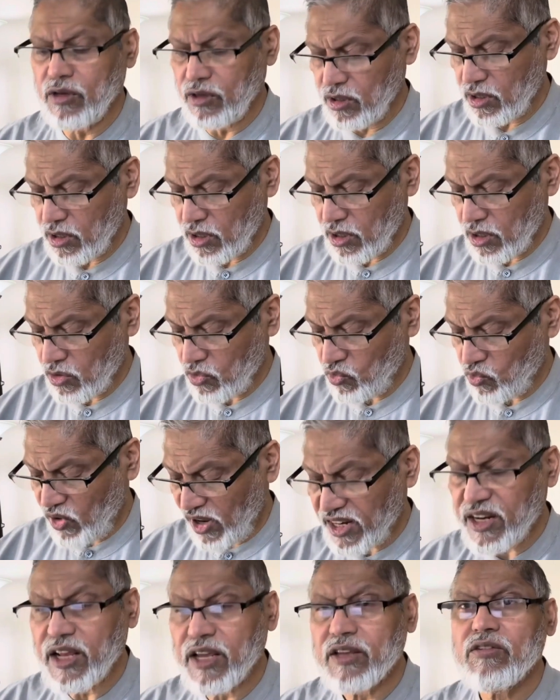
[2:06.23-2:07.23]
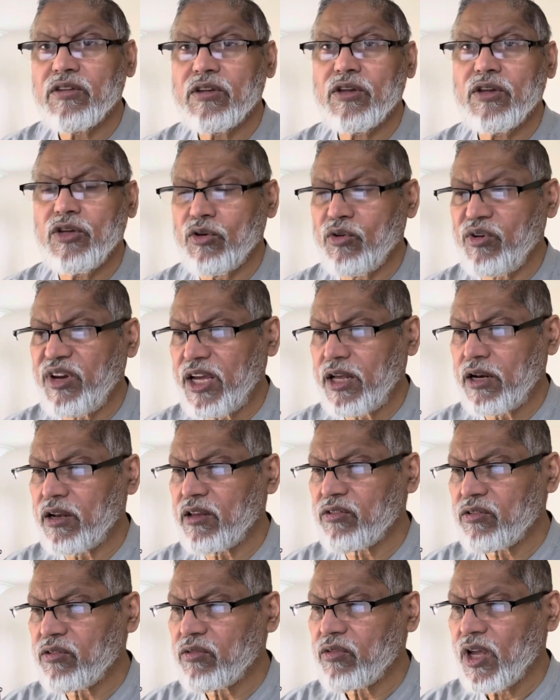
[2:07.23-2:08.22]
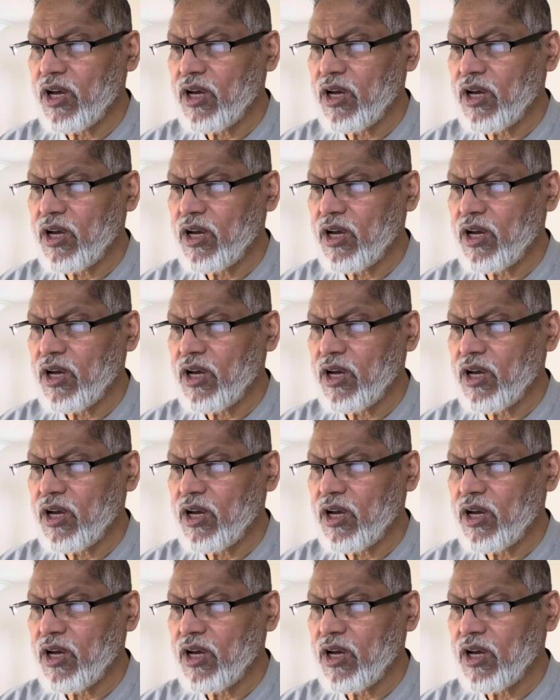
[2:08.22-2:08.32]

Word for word: uh, oneness, uniqueness,